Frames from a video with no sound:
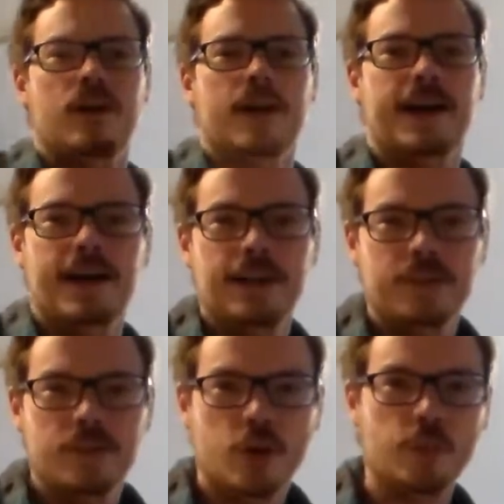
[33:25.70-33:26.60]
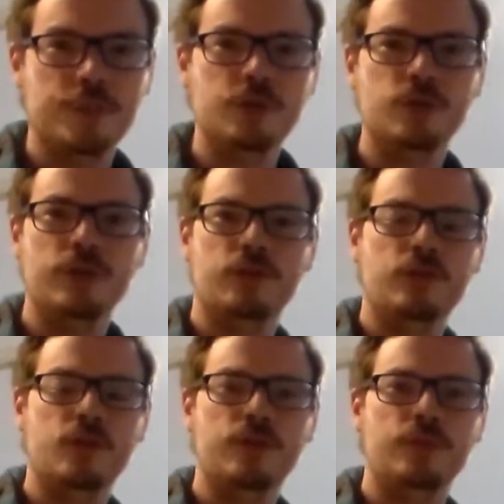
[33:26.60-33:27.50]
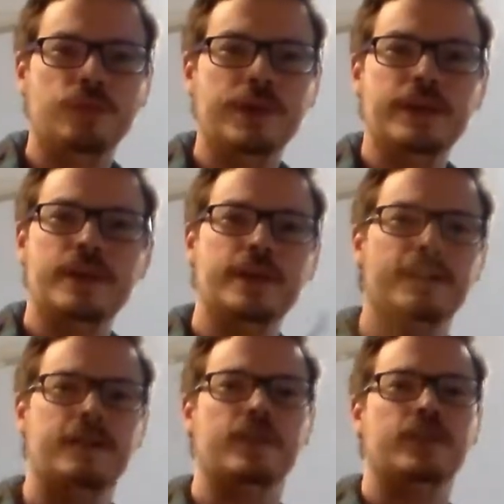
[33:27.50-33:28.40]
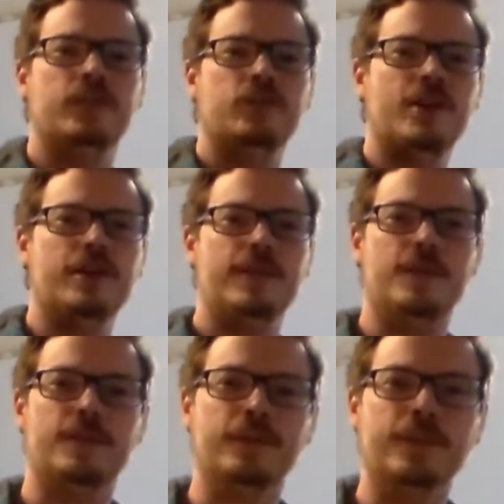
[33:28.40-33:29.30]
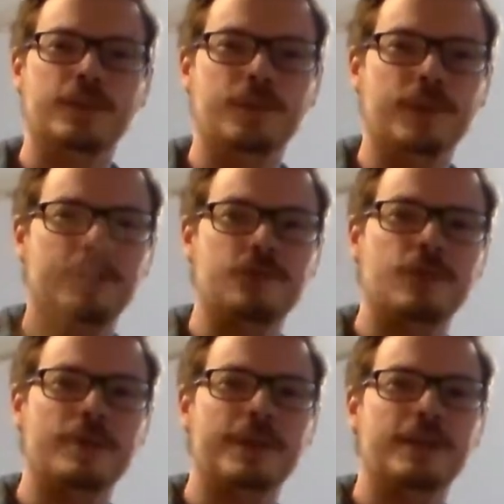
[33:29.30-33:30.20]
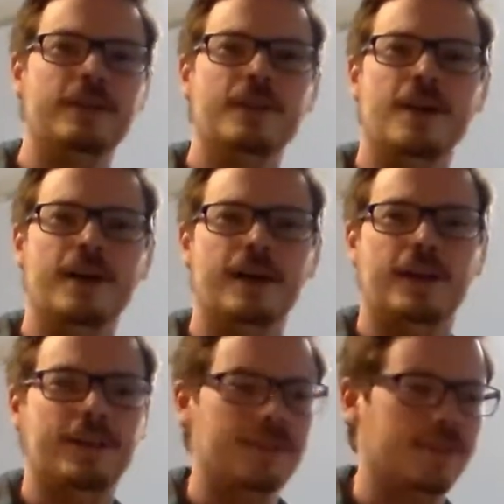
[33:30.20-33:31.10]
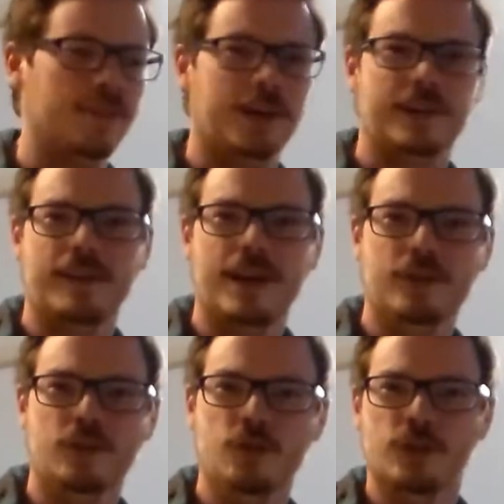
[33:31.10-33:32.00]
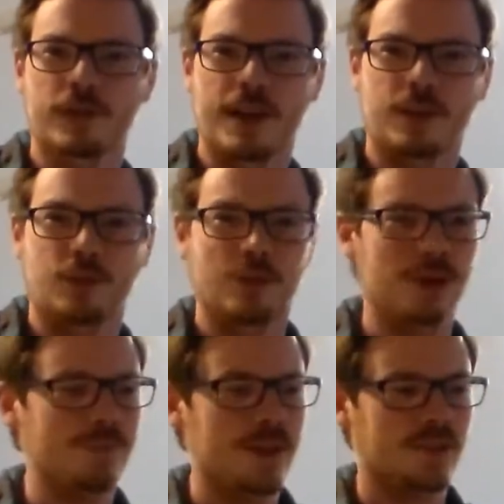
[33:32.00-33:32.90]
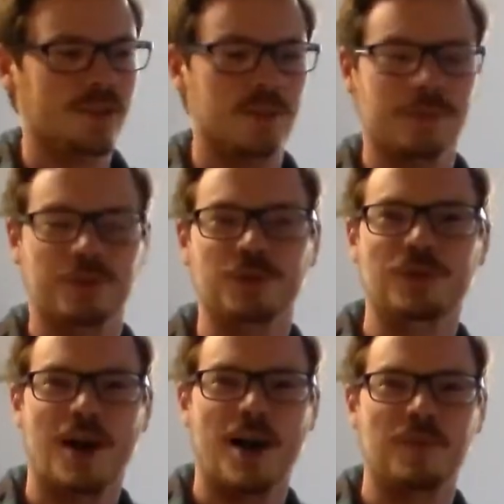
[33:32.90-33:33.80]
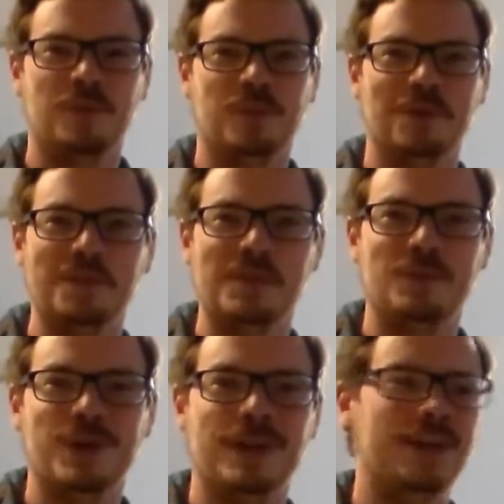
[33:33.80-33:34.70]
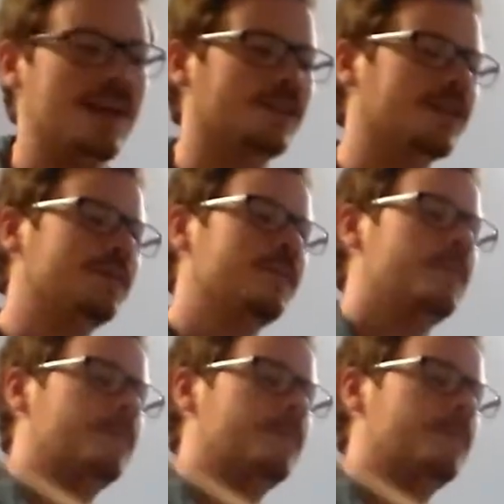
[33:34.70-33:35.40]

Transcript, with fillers: Alright guys, hope you enjoyed the show this week. Gonna send you out here with a little bit of drumming. This is like take 2 or take 3, messed up a few times, but we'll see if we can nail it.